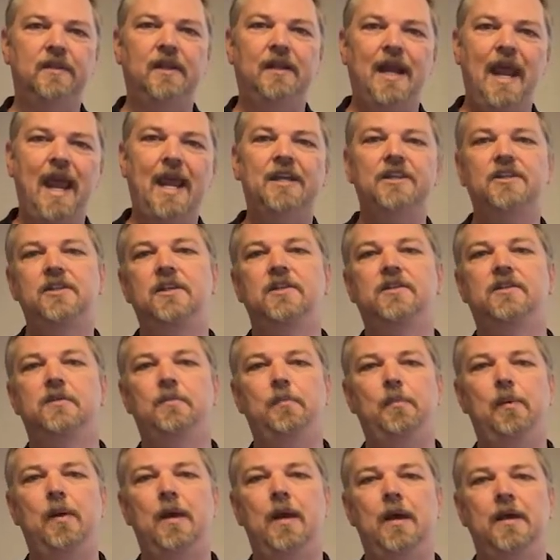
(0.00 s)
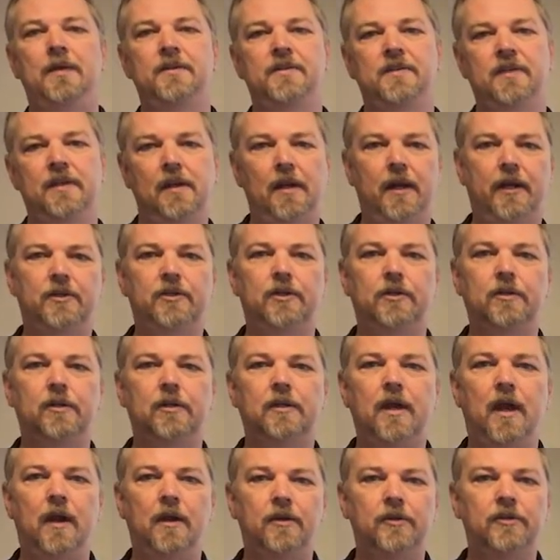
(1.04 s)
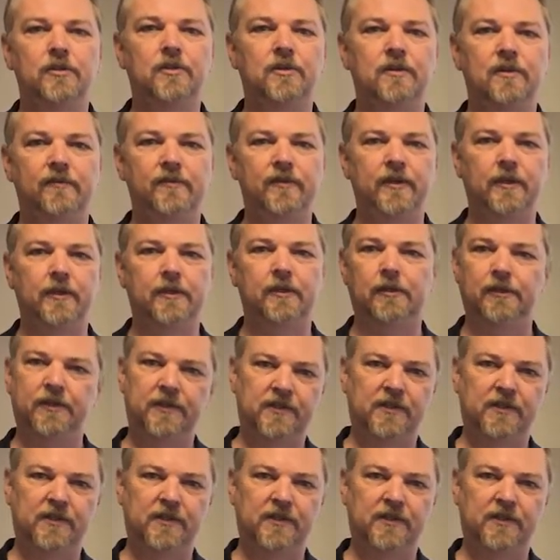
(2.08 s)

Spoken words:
that actually supplies the electrical current to the vehicle?